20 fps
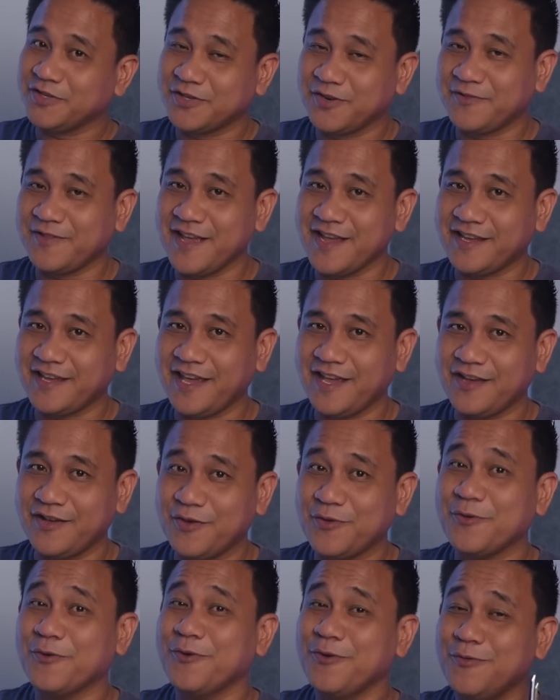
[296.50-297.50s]
you're thinking,
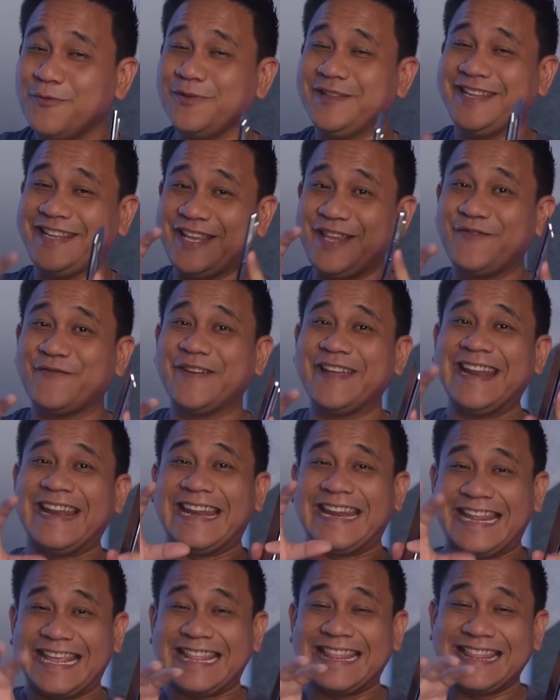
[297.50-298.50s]
who would
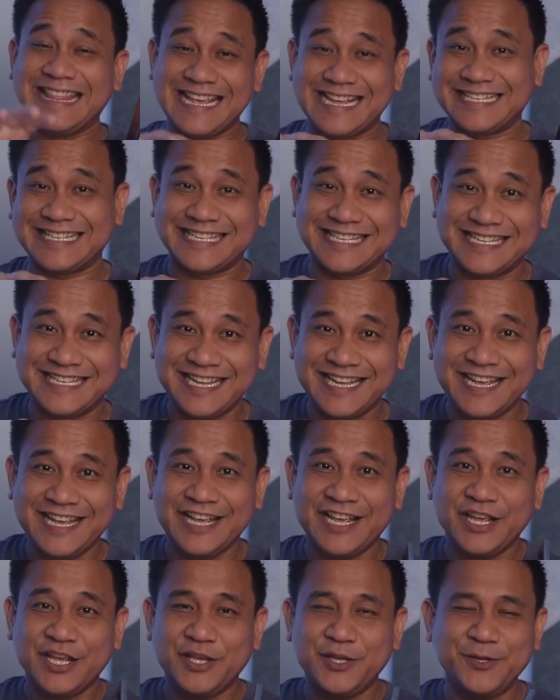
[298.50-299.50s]
even need this?
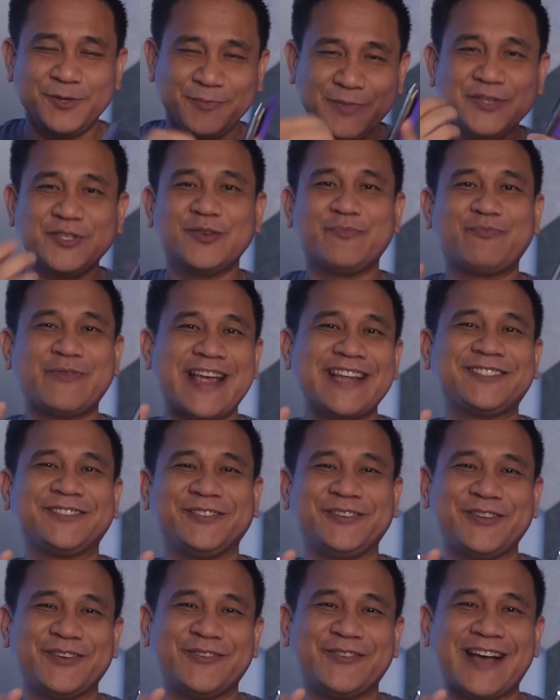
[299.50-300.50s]
You'll be surprised
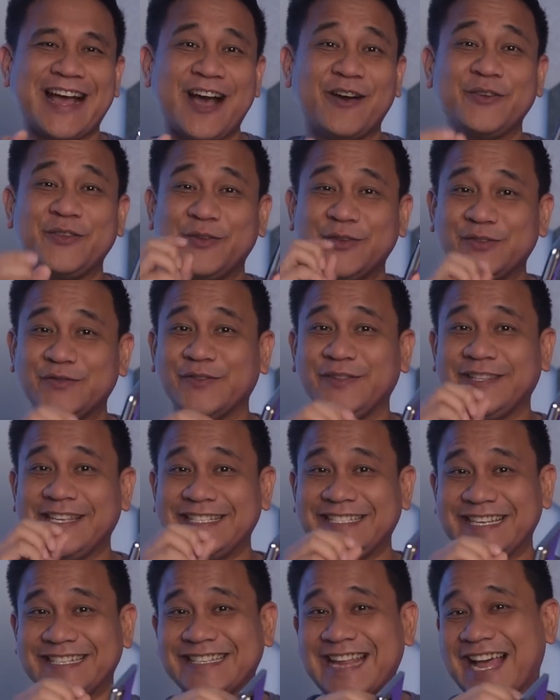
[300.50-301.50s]
to know how useful
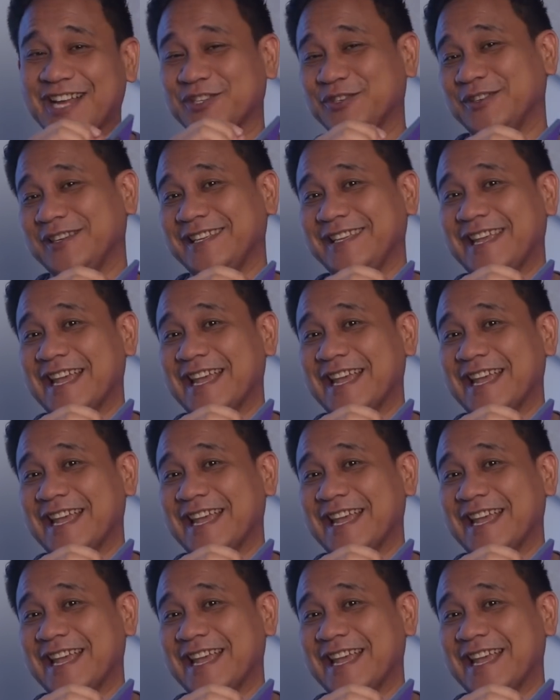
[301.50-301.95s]
this is actually,